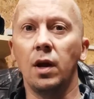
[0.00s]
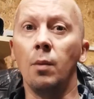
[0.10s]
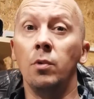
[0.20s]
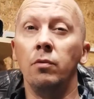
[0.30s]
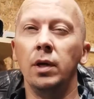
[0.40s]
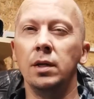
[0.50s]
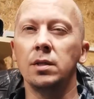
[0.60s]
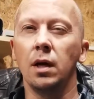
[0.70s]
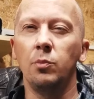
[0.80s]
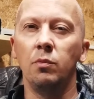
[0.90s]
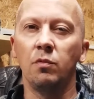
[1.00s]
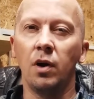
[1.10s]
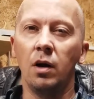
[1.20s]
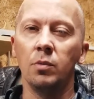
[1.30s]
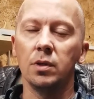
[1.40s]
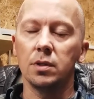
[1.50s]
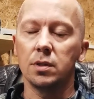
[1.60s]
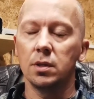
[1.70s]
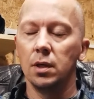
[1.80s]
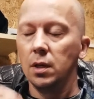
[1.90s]
like marine type
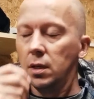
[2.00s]
environments